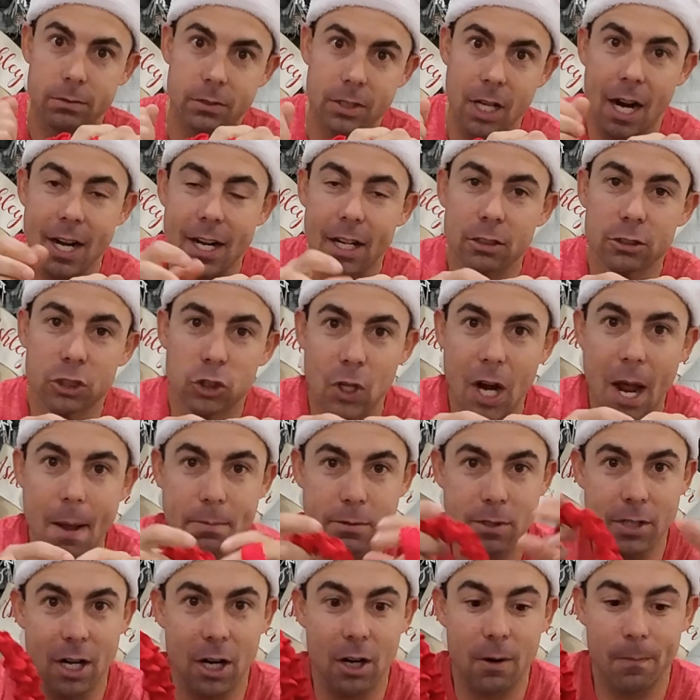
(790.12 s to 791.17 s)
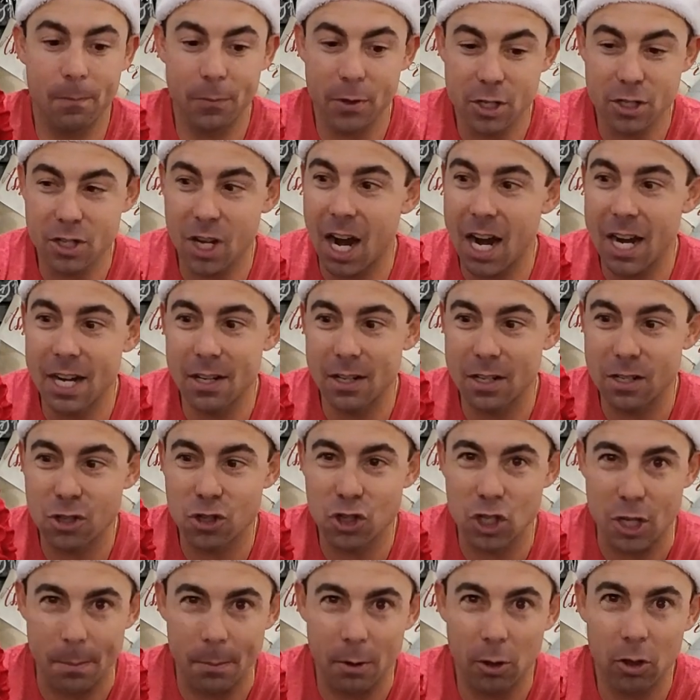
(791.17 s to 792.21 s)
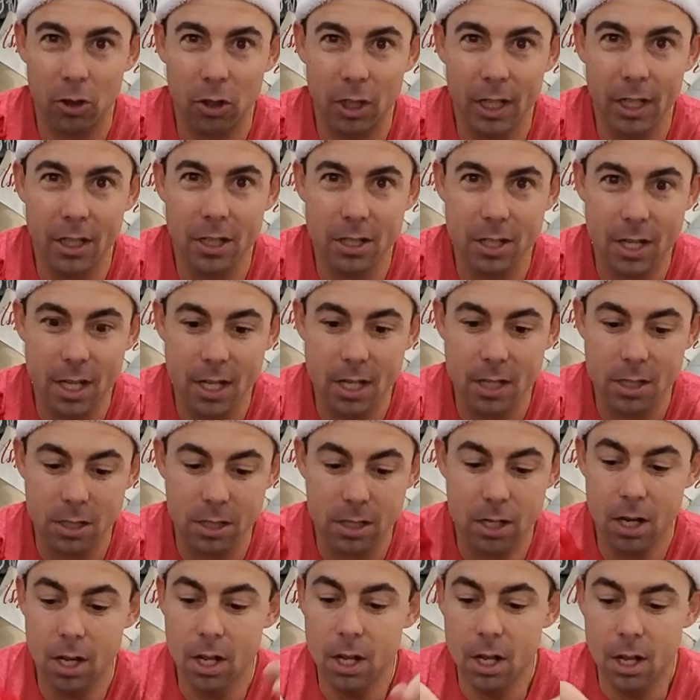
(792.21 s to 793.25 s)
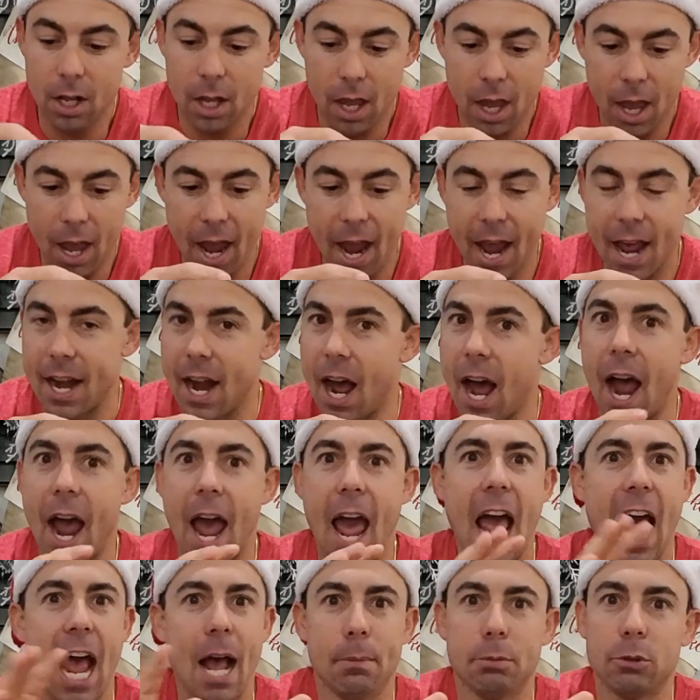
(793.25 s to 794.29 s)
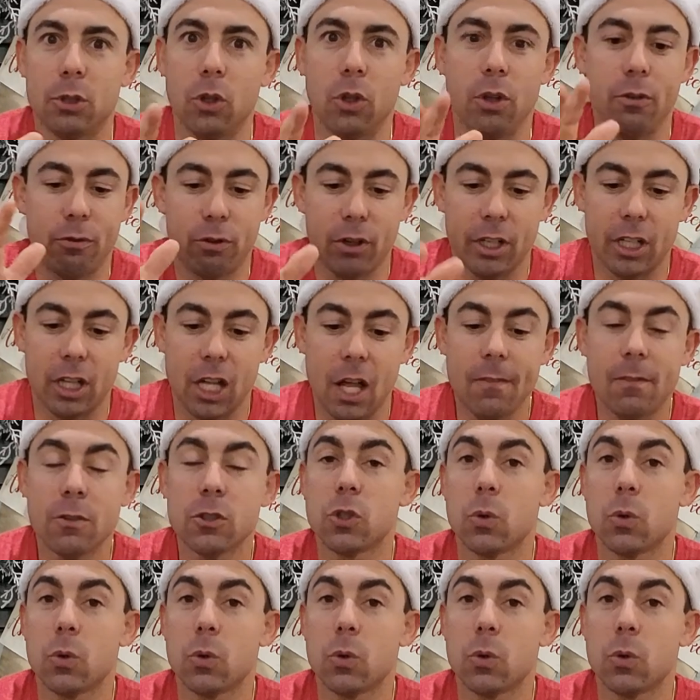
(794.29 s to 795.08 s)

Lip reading: tie-down straps that are designed similarly to this, and I absolutely freaking love them.